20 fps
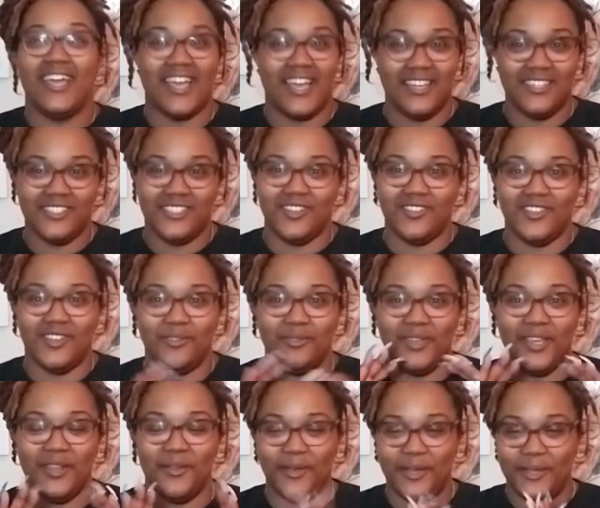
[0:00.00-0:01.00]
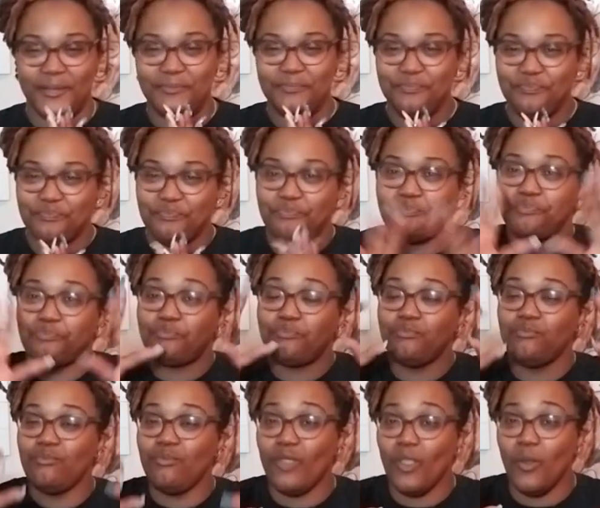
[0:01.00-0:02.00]
got a little choked up. Anyway,
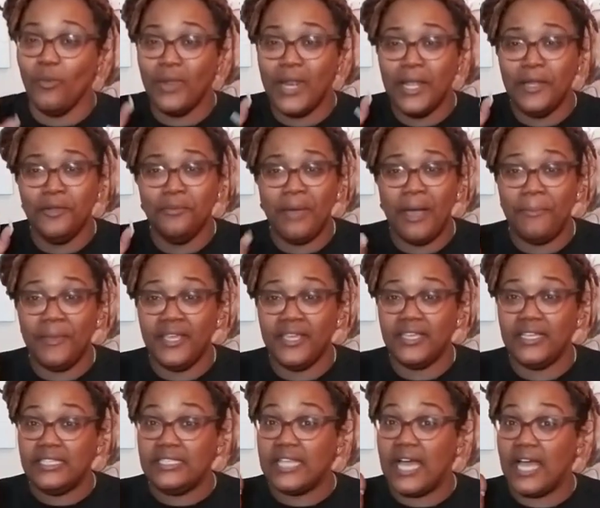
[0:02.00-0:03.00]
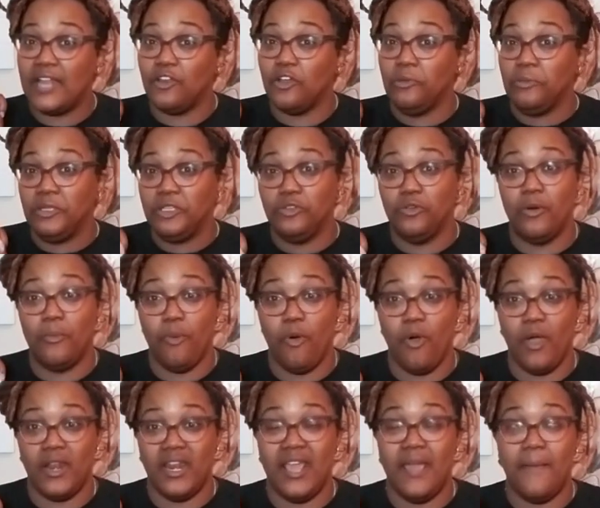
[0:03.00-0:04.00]
when I do my pinkies, I normally do them
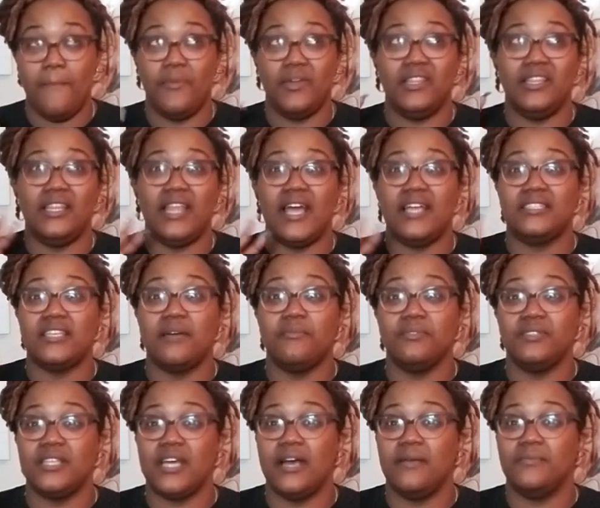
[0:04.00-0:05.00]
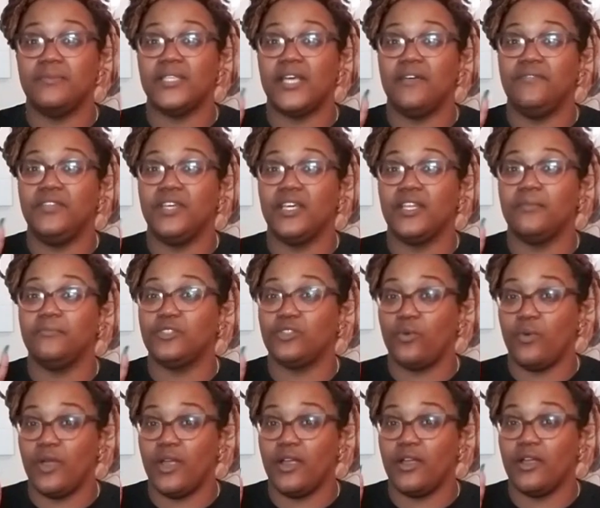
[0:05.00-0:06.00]
pointed, but the last couple times I've done them
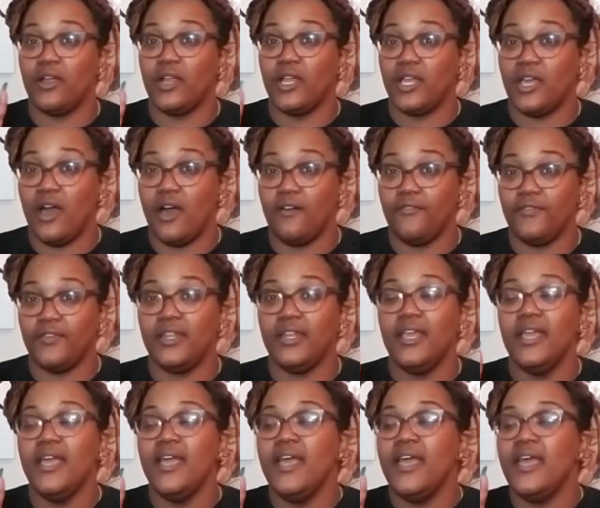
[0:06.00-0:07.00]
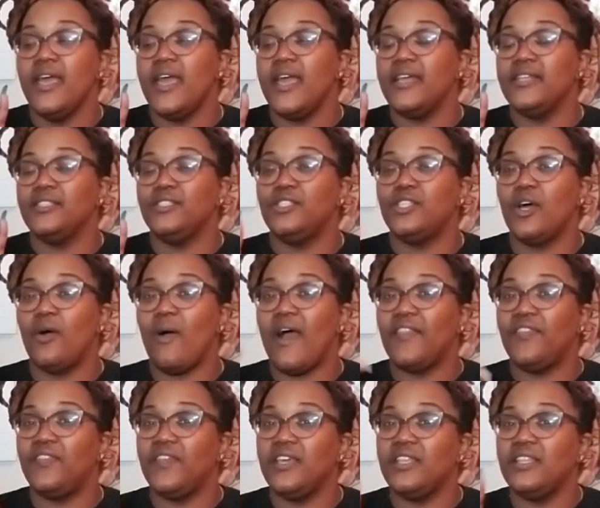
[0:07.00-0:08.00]
squared and coffin. And so I
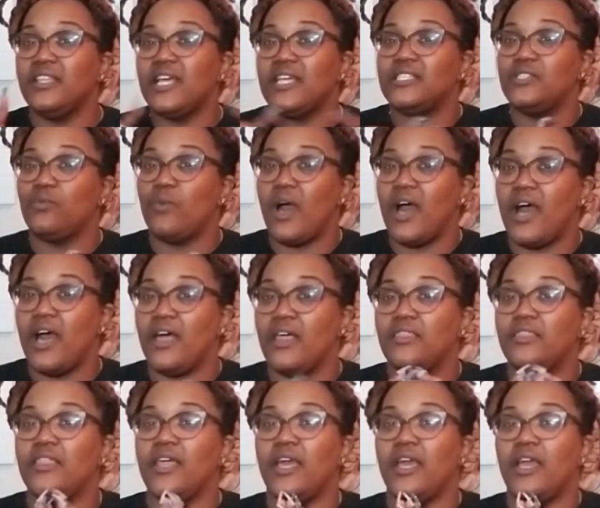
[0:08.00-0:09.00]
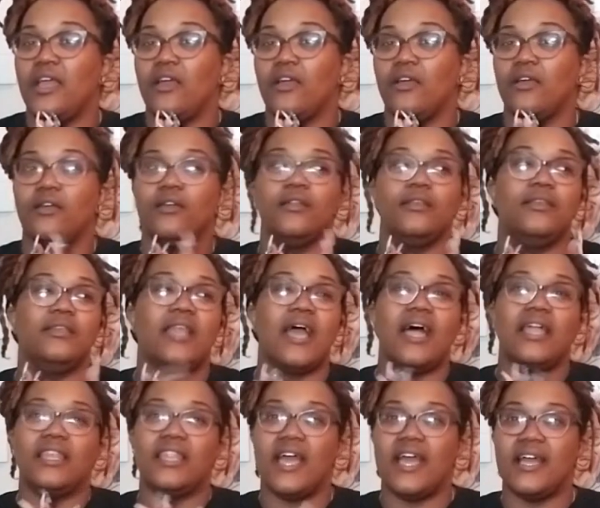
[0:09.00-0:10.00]
think that's why they're
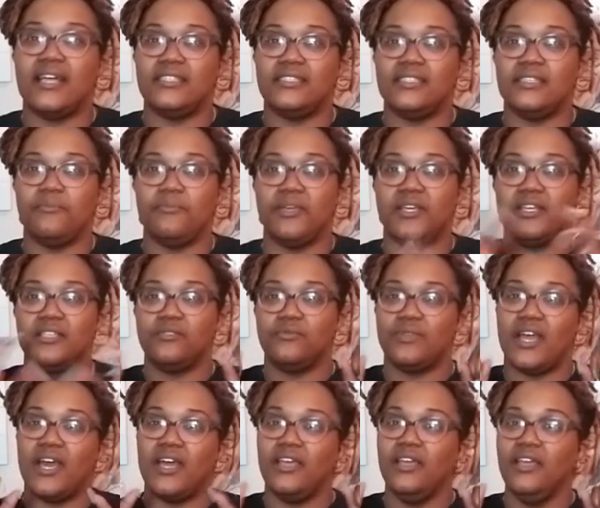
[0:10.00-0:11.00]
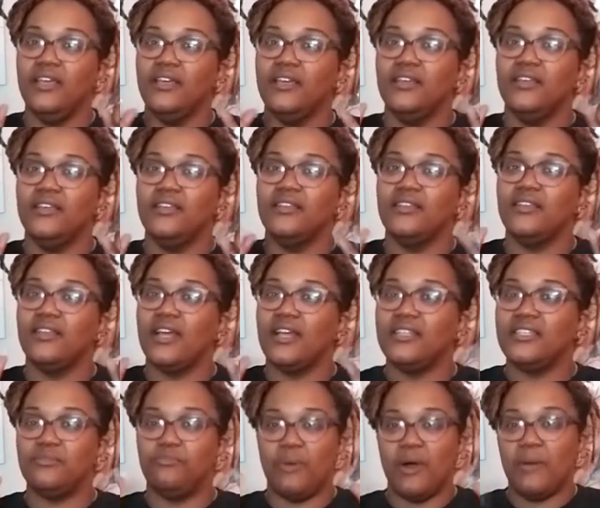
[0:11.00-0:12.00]
not lasting, because when I, I
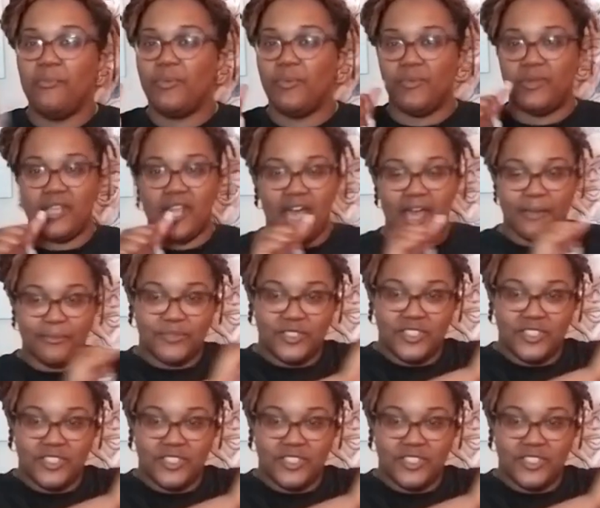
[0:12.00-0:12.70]
just bump them a lot.